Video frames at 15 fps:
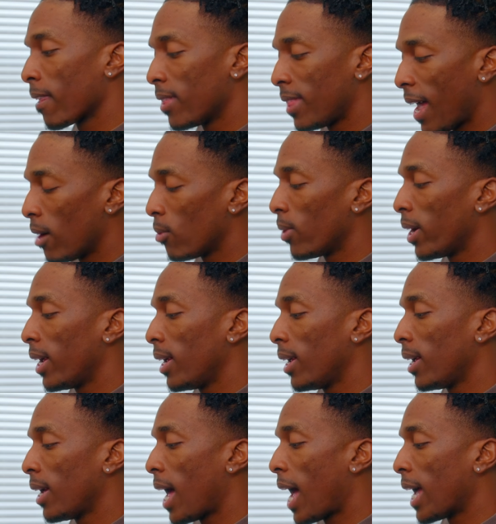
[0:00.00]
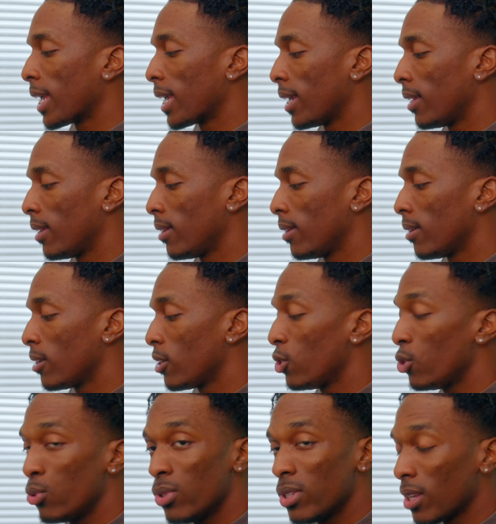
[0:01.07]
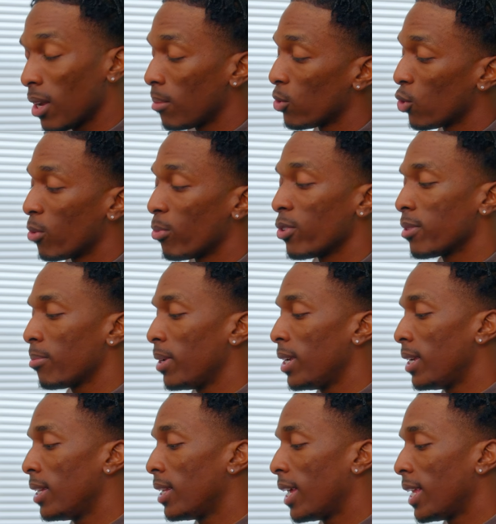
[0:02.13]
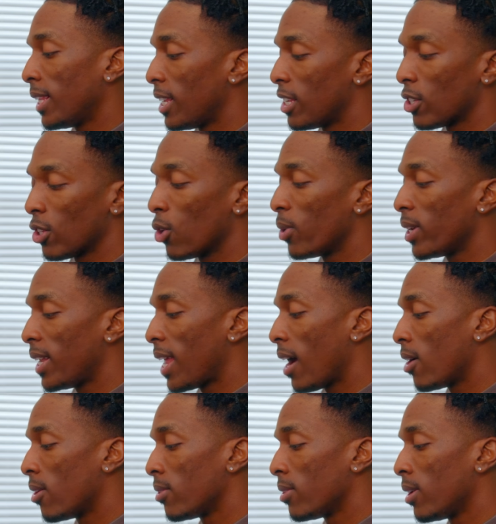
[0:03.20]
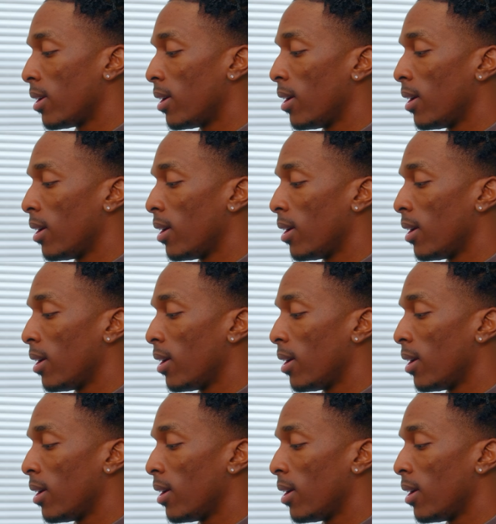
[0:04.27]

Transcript: That way I can use some normal speed and then slow it down